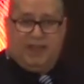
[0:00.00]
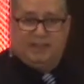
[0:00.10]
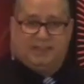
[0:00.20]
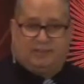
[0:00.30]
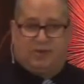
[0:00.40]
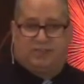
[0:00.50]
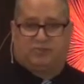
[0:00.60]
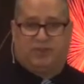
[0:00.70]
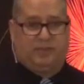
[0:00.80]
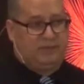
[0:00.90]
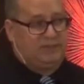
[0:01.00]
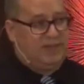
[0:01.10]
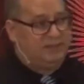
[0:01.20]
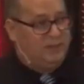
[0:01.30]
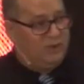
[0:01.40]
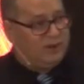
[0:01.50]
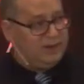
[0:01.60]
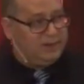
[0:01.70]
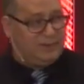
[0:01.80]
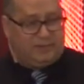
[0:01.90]
anti-rust treatment was actually
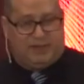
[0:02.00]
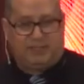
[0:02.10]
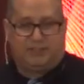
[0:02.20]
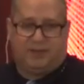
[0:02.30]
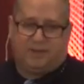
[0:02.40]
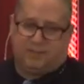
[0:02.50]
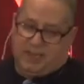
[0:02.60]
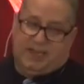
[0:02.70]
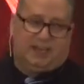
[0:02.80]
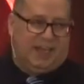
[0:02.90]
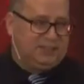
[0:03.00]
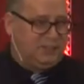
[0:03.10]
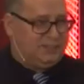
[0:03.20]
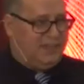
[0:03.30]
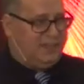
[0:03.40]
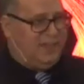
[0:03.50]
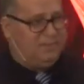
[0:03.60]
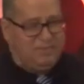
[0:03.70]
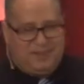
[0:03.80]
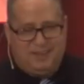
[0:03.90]
working under the bus. He didn't actually say that.